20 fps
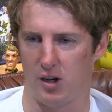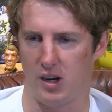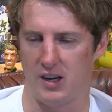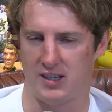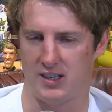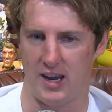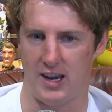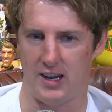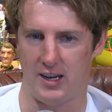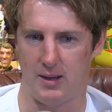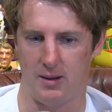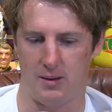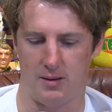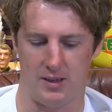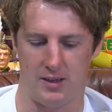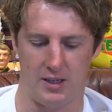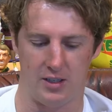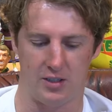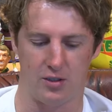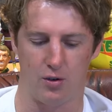seen
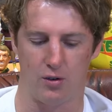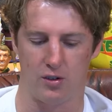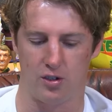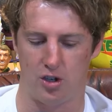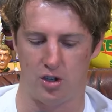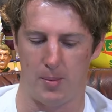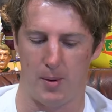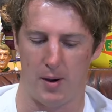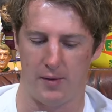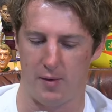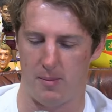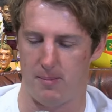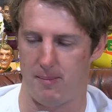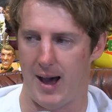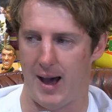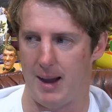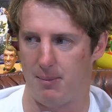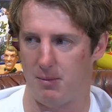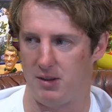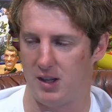his scores drop off a
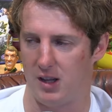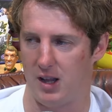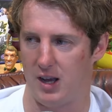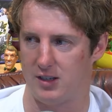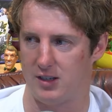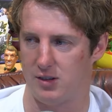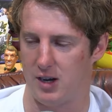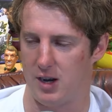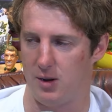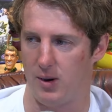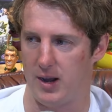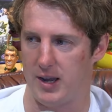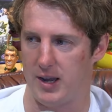map in the last 3 weeks.